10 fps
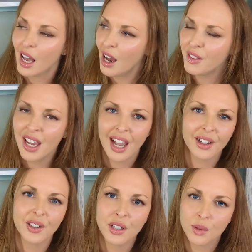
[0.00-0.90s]
how the
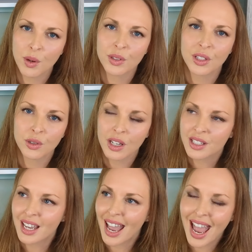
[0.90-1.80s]
heck are you supposed to
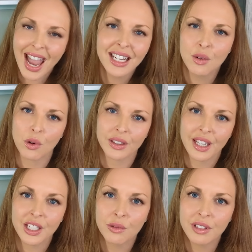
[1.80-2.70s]
trust anyone
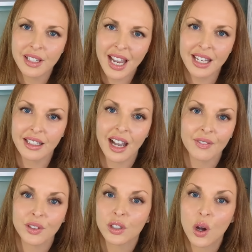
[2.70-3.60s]
that you date
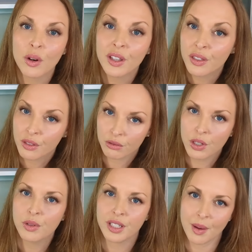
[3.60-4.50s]
after going
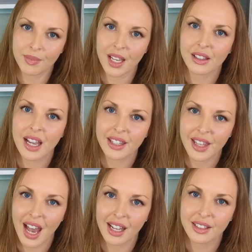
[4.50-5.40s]
through something like
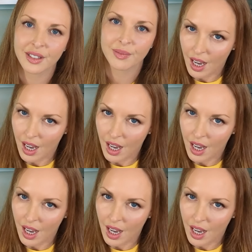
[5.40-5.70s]
that?